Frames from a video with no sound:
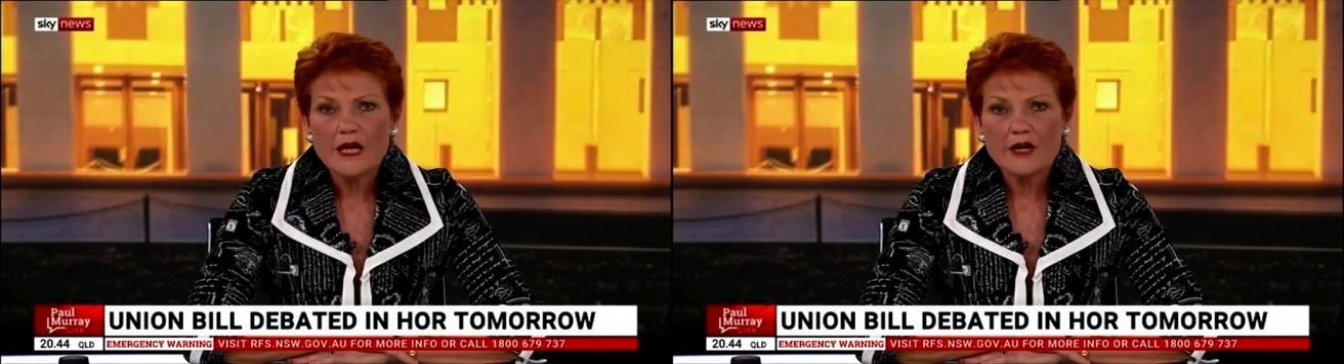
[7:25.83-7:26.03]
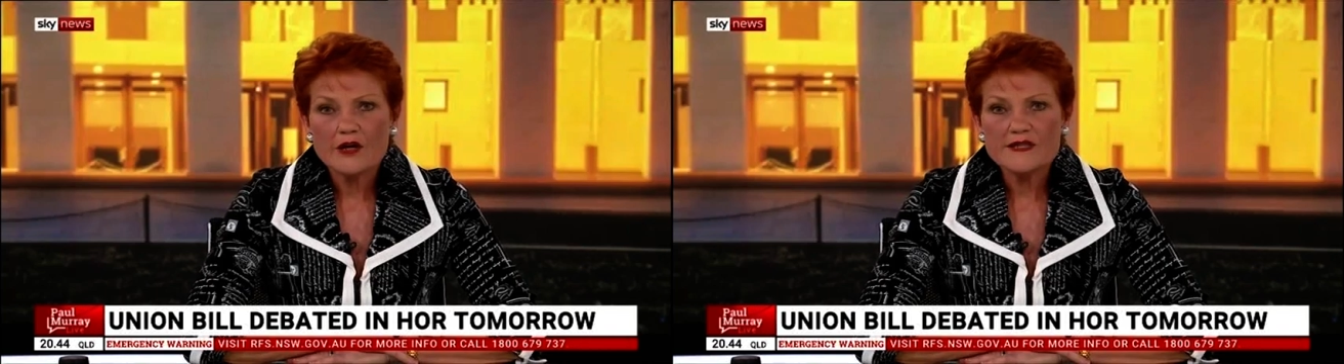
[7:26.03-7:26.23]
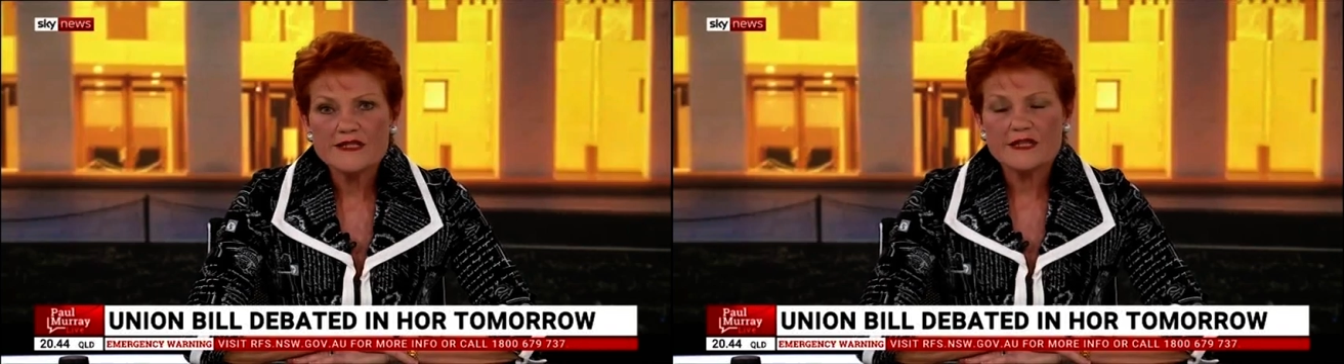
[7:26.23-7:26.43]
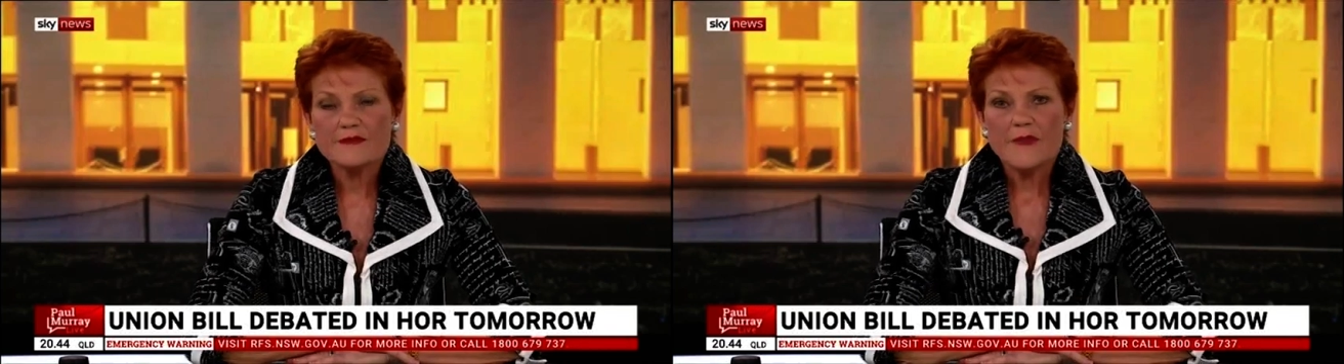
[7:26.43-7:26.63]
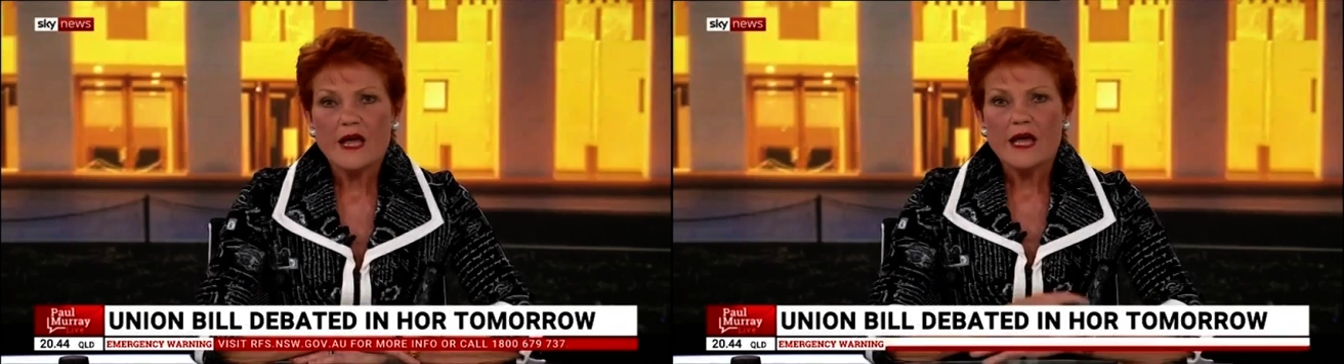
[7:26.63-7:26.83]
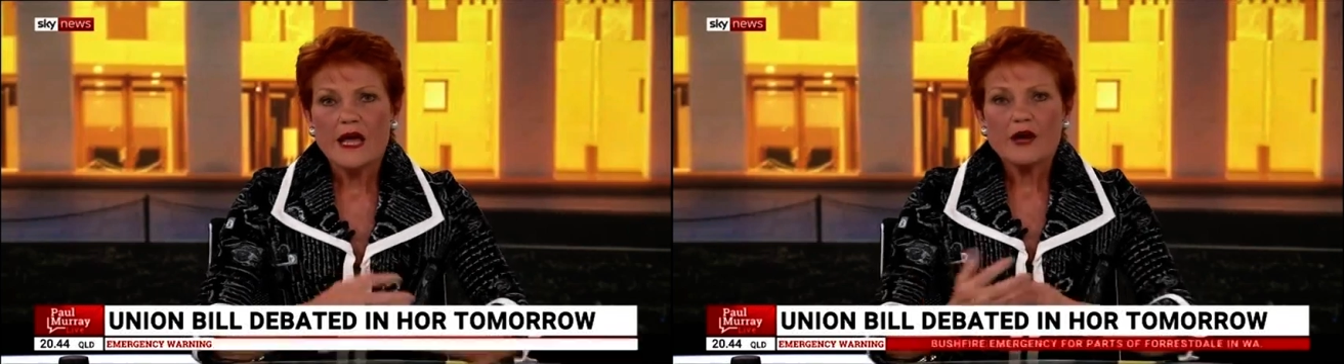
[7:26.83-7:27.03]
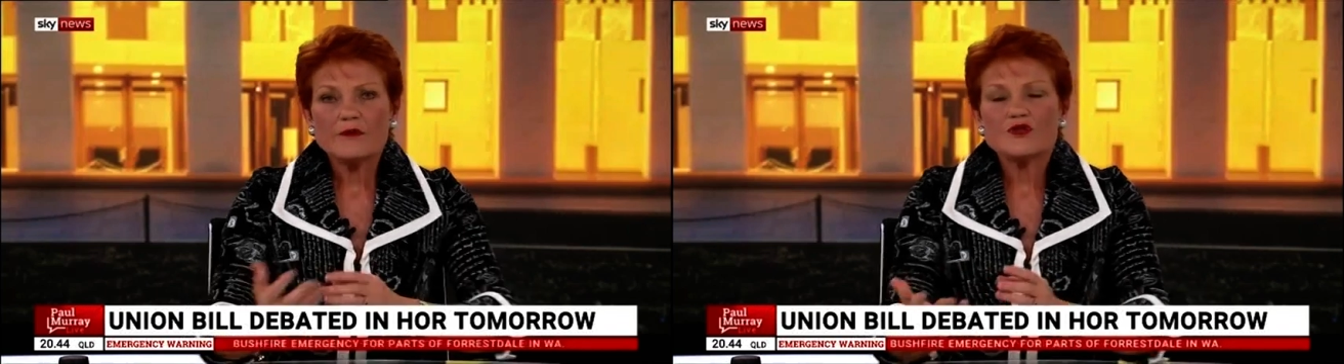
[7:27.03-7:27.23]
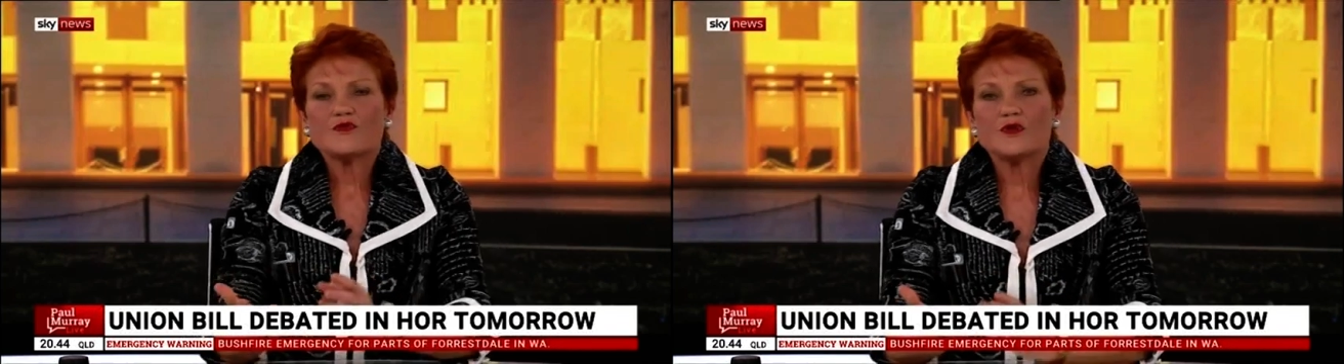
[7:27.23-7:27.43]
and I said, how
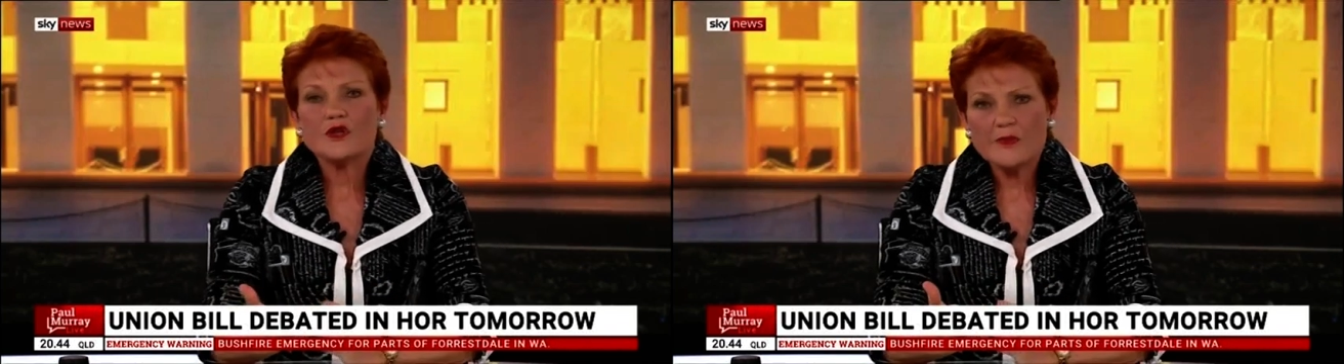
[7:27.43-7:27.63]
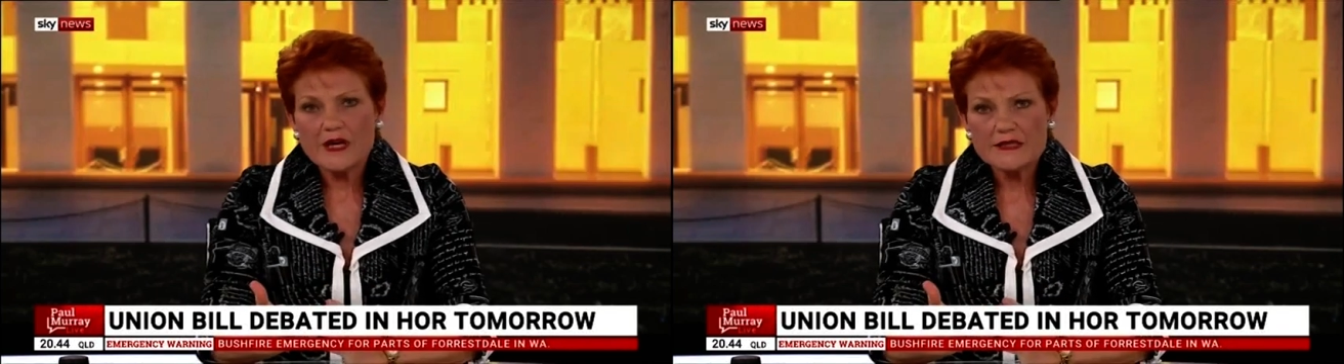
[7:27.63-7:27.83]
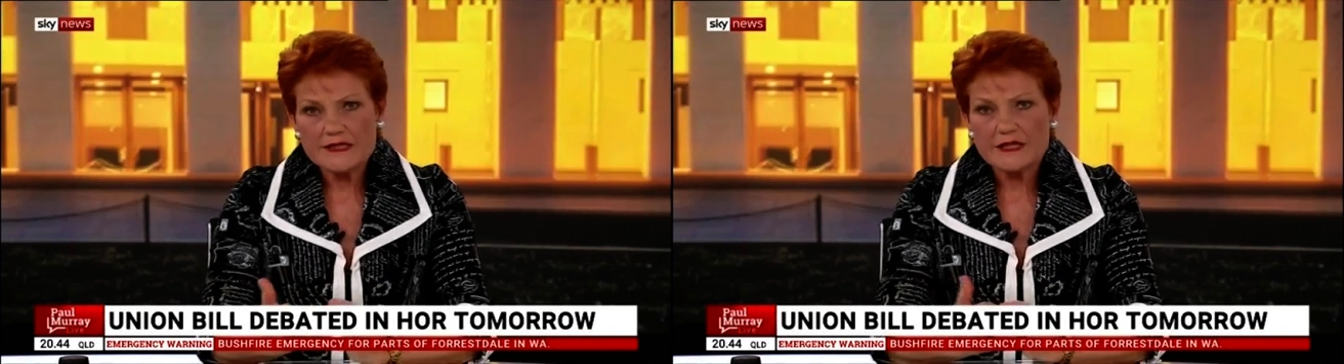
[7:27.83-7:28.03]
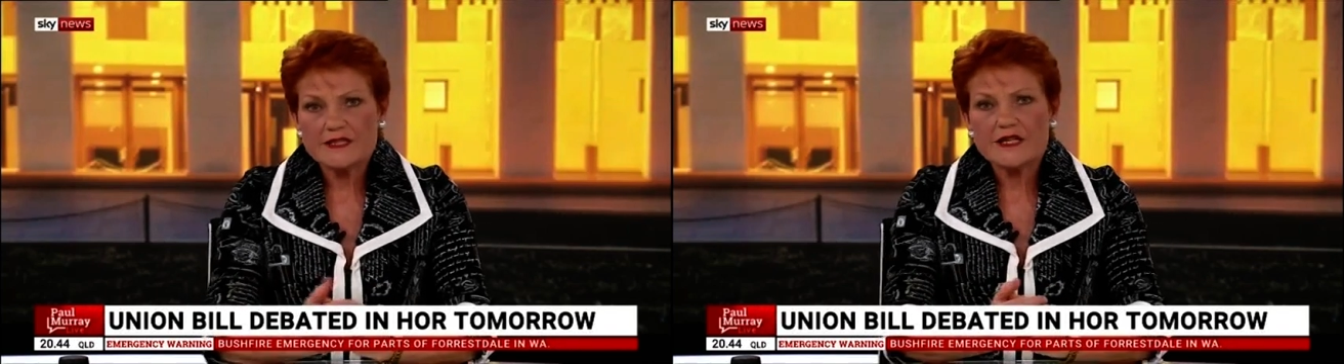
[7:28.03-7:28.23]
would you feel about sitting